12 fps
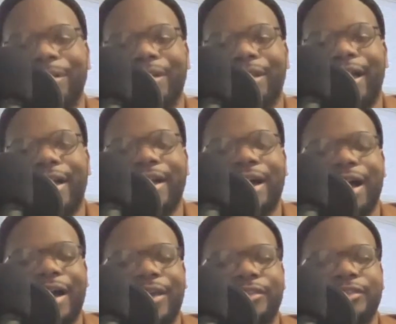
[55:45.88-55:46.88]
glad.
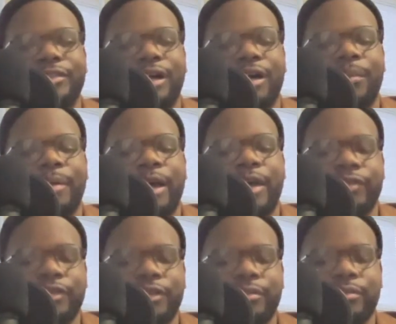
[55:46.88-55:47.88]
Guys,
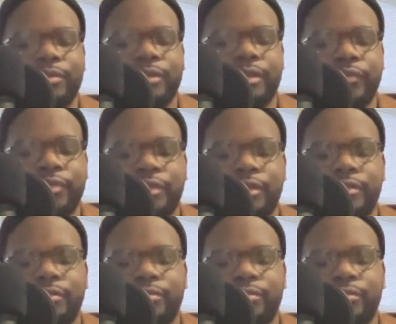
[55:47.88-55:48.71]
everything